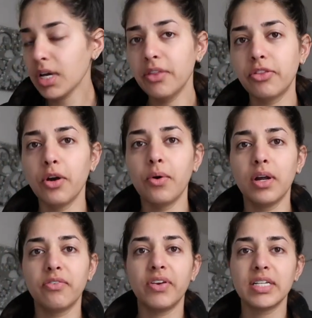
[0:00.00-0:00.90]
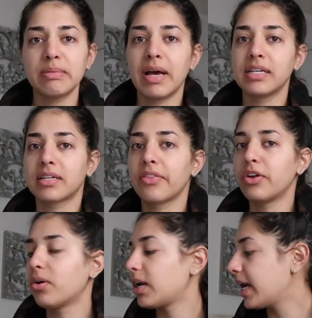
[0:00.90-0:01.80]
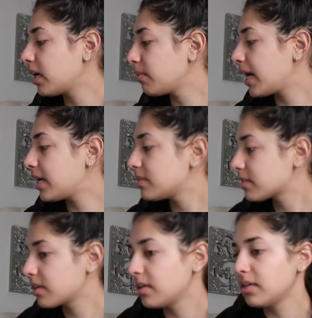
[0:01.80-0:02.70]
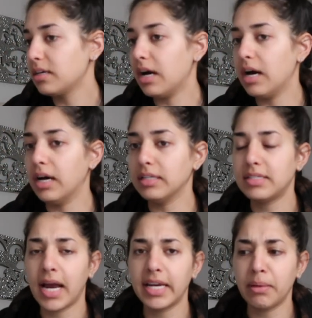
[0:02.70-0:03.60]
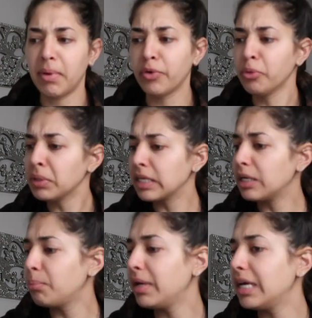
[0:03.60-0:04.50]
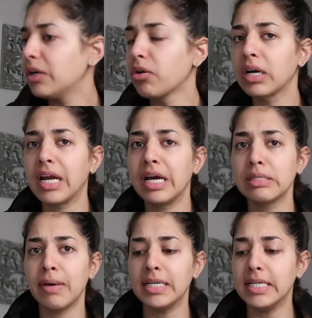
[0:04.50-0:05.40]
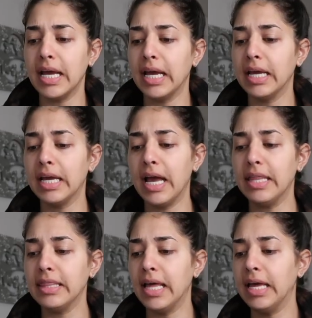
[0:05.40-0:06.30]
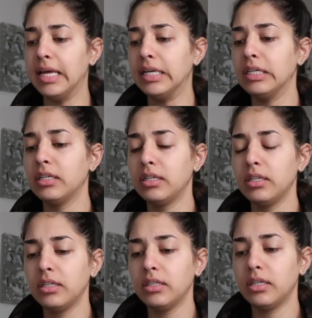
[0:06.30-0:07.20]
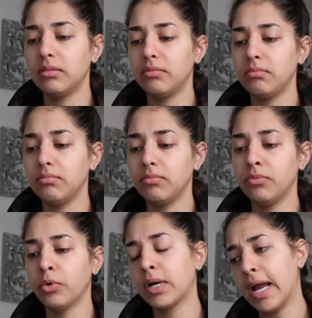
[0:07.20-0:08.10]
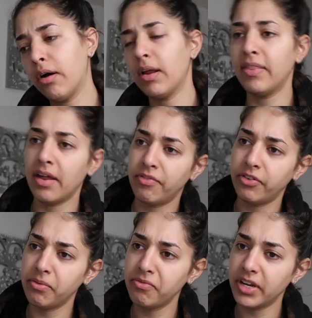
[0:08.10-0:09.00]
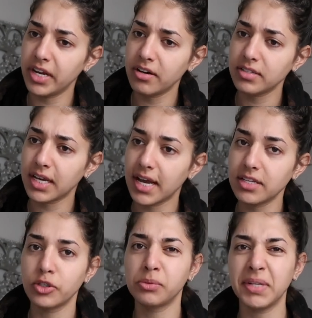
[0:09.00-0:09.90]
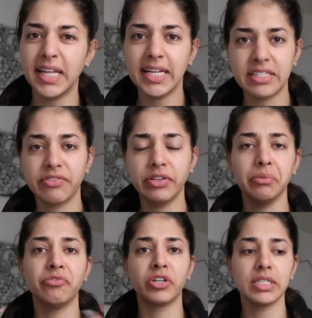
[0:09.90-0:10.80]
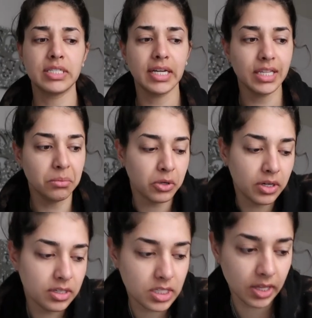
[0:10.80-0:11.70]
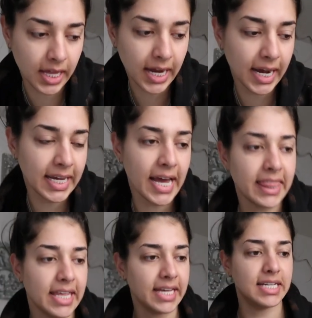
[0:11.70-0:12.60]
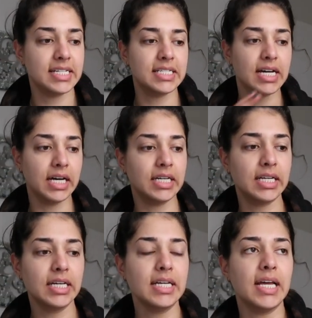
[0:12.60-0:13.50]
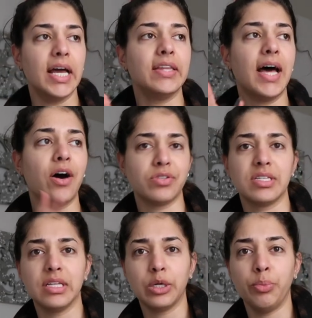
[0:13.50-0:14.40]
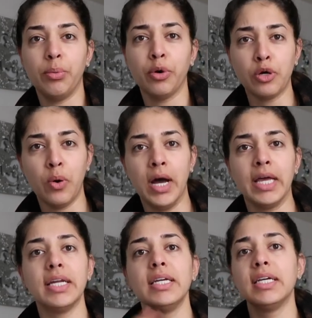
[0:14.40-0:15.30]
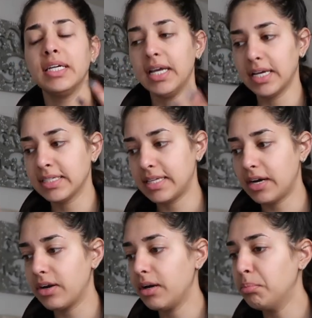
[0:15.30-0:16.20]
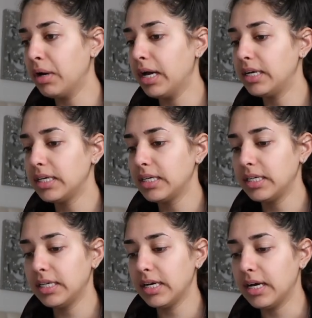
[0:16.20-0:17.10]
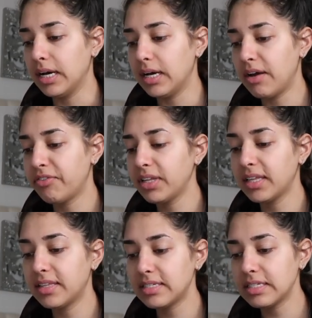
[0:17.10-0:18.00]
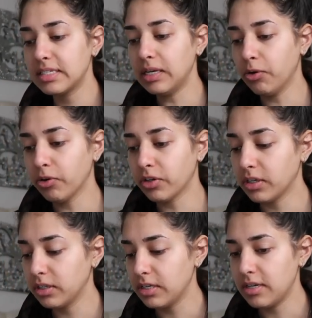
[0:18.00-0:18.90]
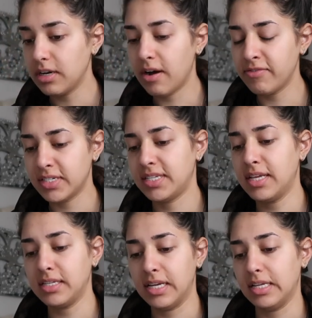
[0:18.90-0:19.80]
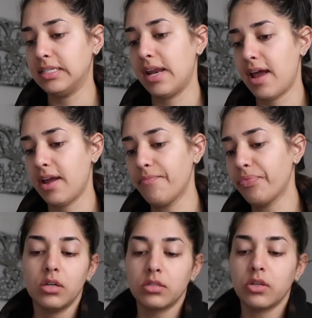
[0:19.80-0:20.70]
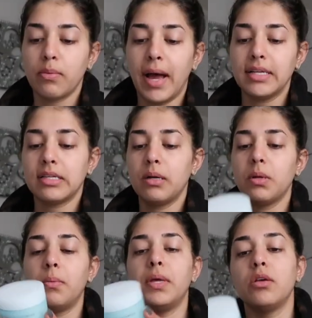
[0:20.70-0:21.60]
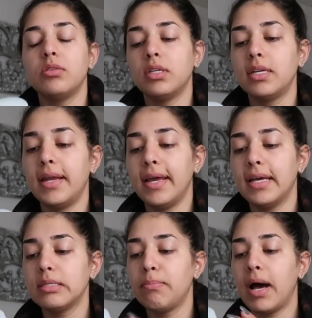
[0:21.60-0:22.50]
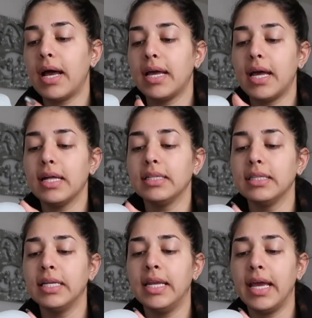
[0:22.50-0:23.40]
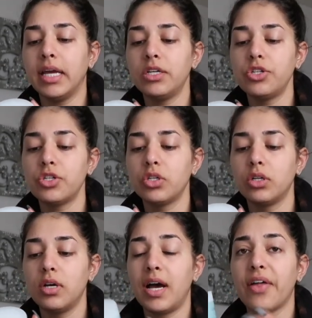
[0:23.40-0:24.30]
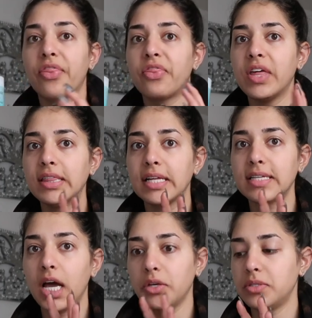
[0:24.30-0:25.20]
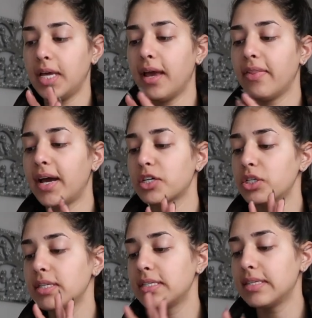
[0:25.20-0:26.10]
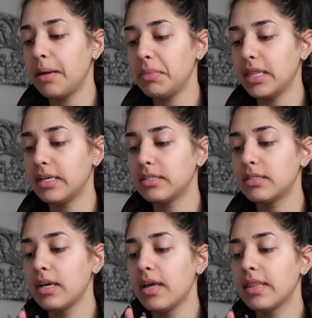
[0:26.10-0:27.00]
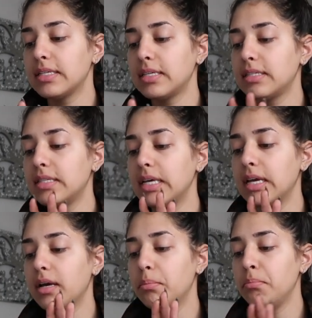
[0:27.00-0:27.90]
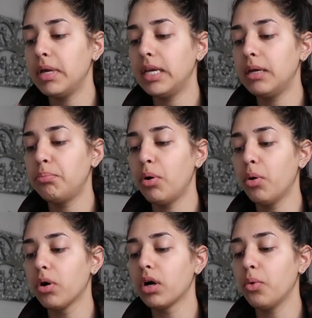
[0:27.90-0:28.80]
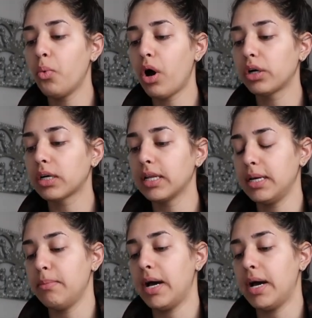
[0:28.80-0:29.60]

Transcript: I'd throw on a face mask, I'd throw on a hair mask, uh, tidy up my room a little bit, organize my day, and then work out and then film videos, I guess. Normally I like to film first thing in the morning so that I get it done and the house is a little bit more quiet, et cetera. But uh, I feel like this is the order of necessity today. So the mask that I'm going to be using today is by Laneige. I think that's how you say it. They actually sent me this. This is the mini pore water clay